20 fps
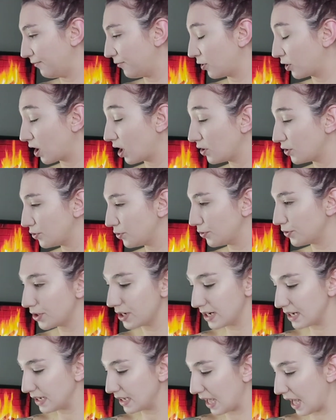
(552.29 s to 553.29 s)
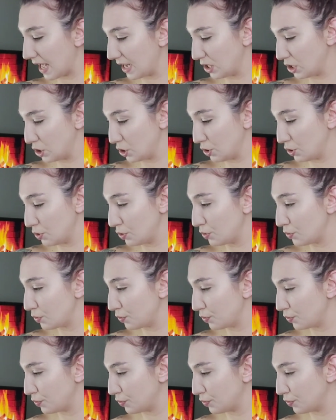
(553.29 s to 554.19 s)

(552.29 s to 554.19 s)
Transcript: For contouring, I do